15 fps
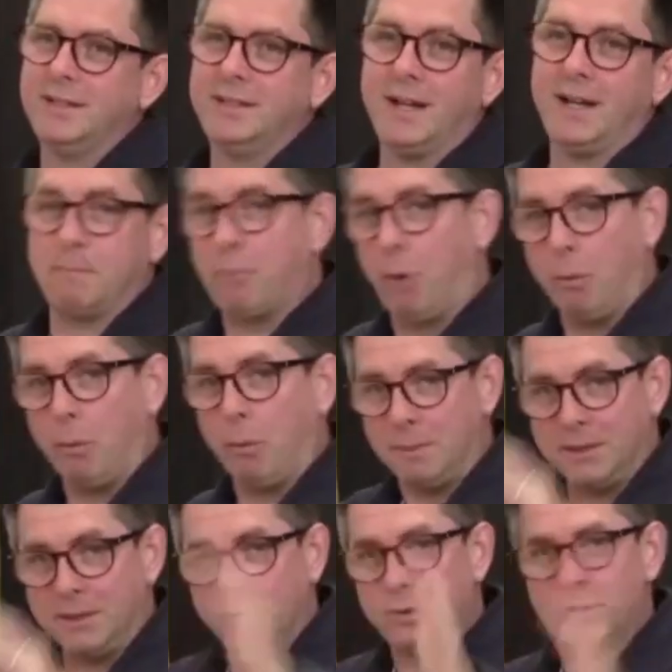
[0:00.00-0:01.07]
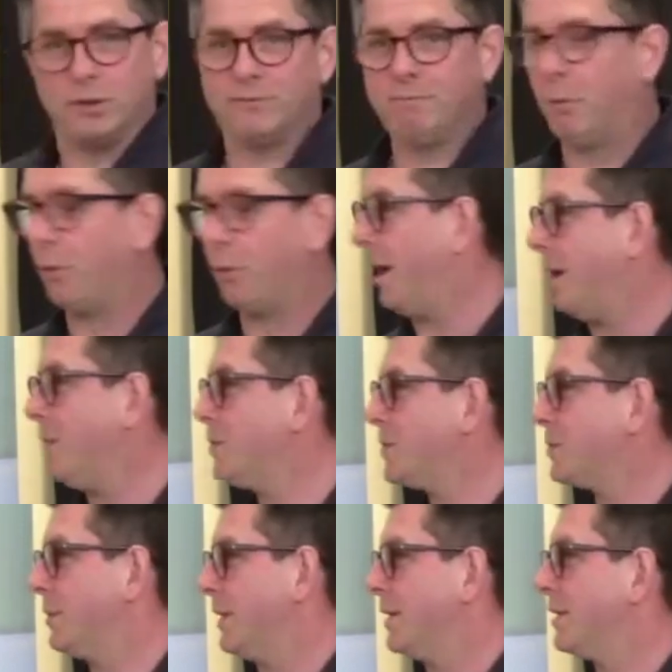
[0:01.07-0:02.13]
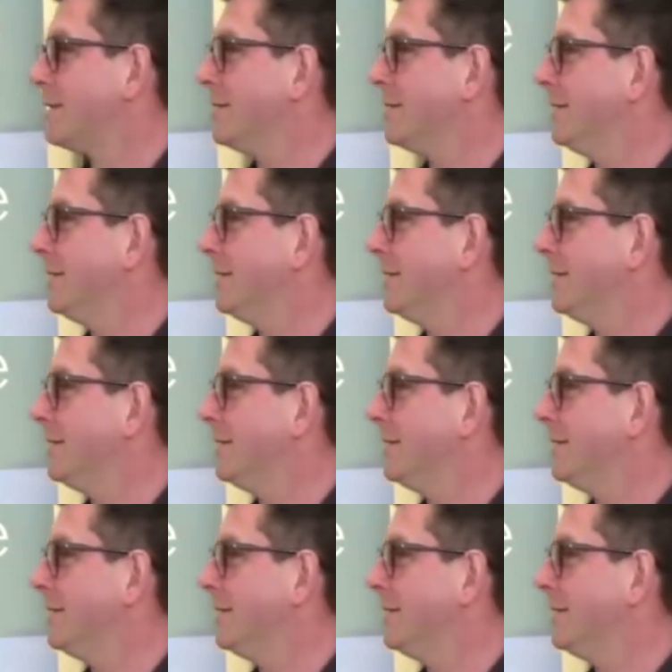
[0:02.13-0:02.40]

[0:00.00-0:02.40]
And probably you could have bought a house with it.